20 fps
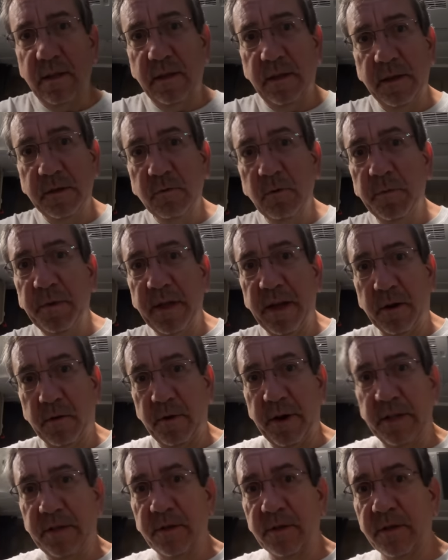this would be a
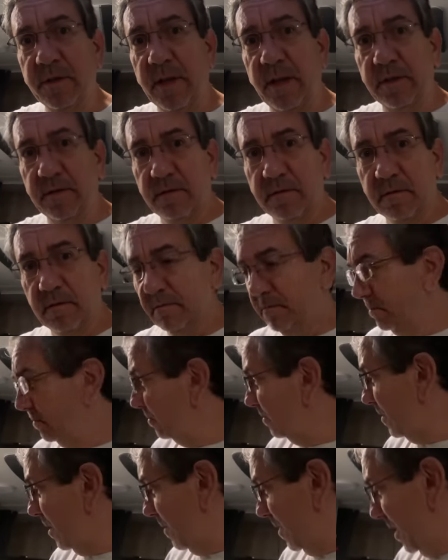great success.
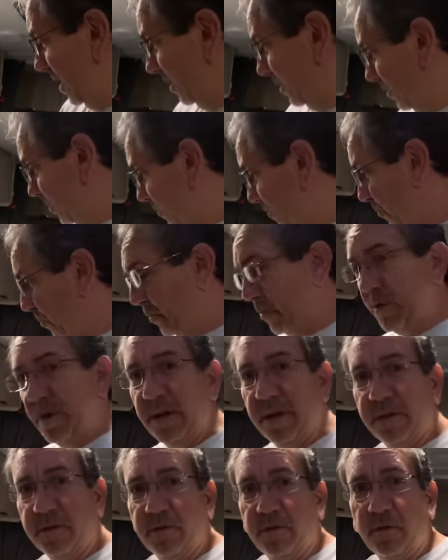I mean, it's
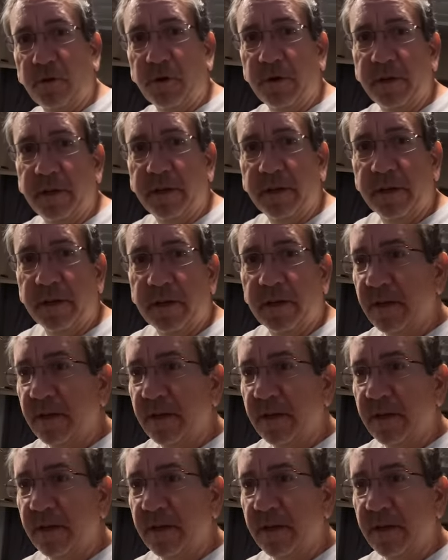pretty sturdy